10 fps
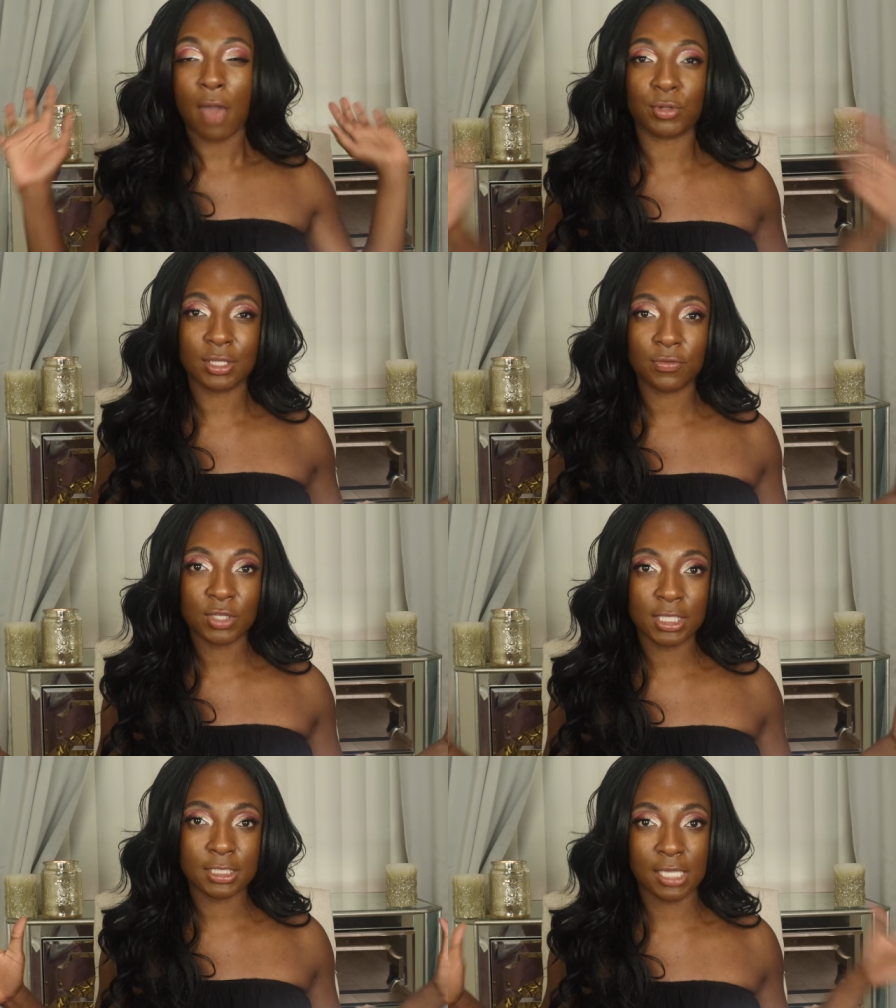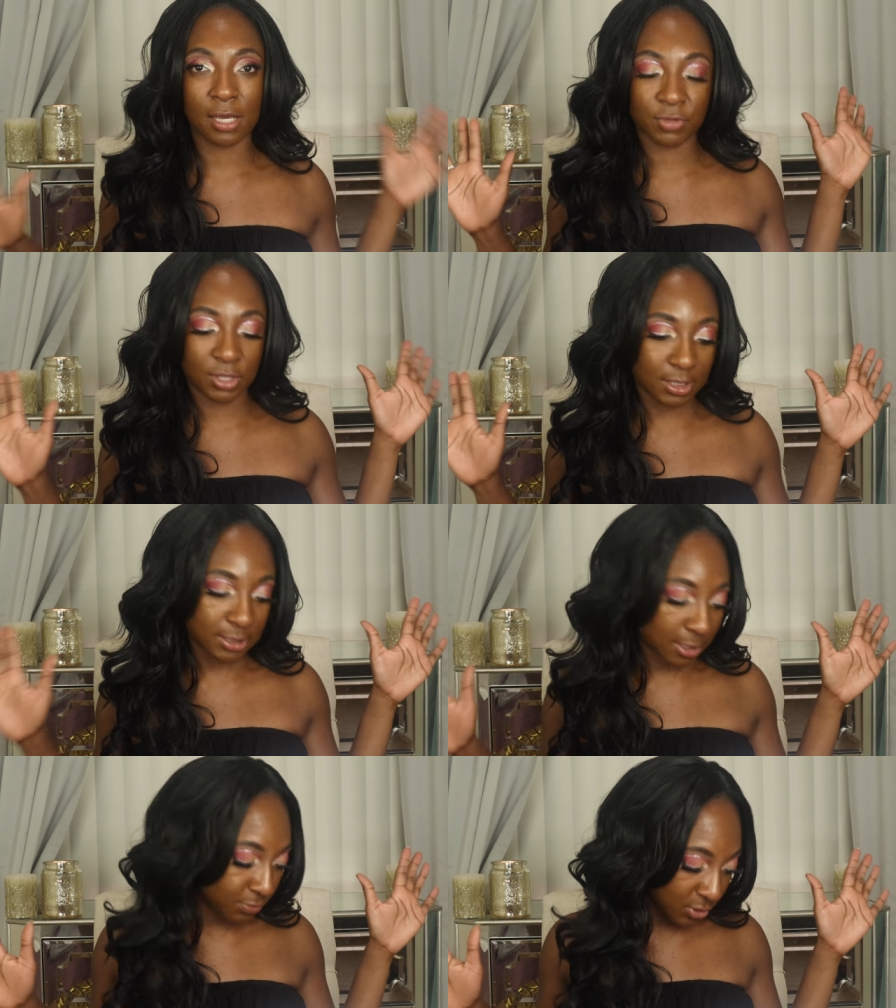I will leave a link to everything
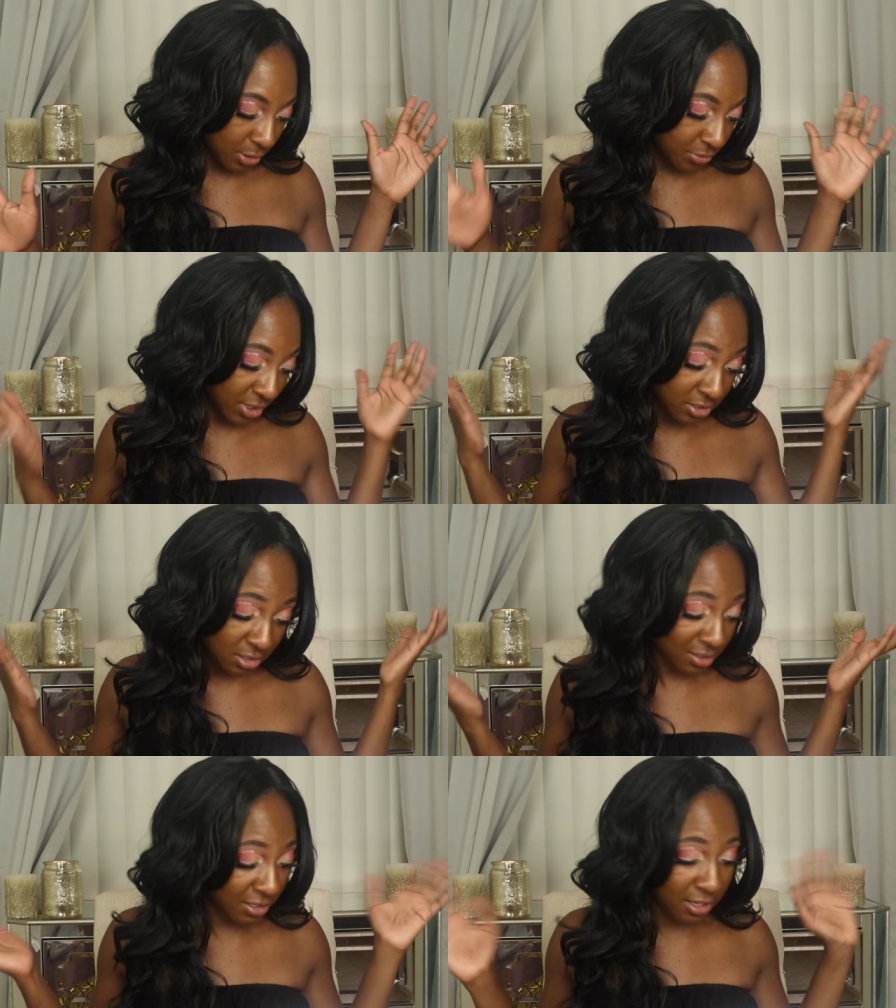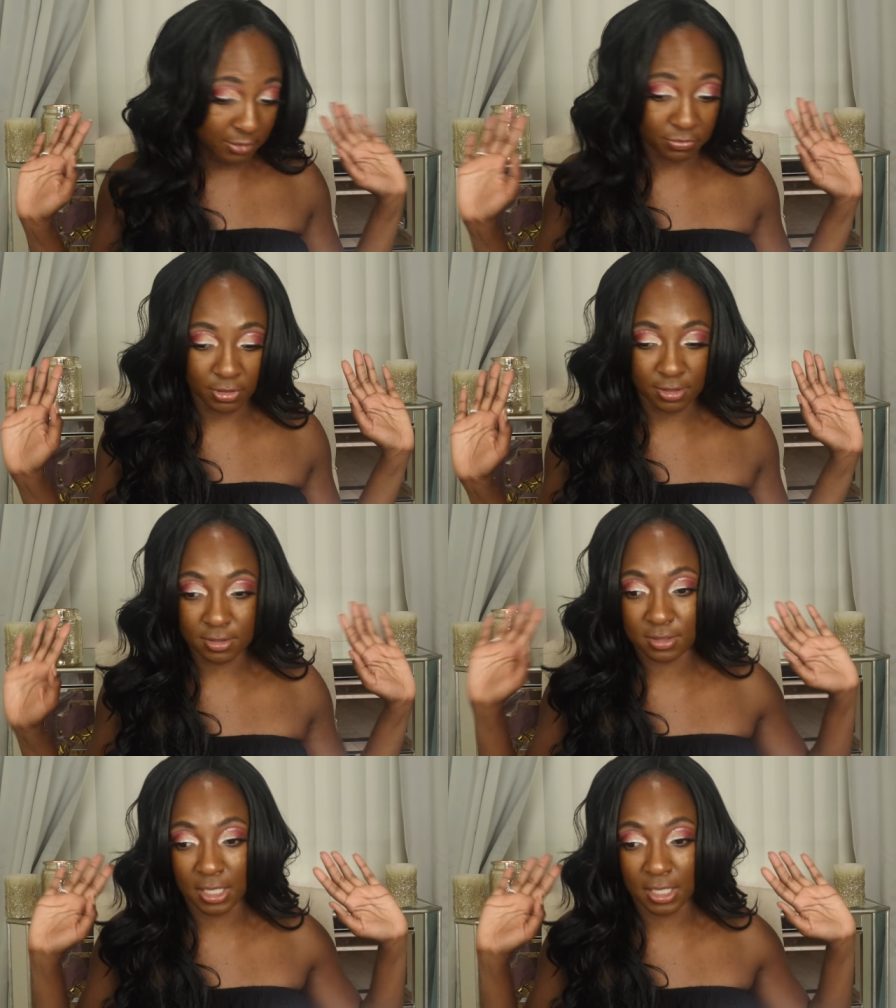down below. That's all I got, friends.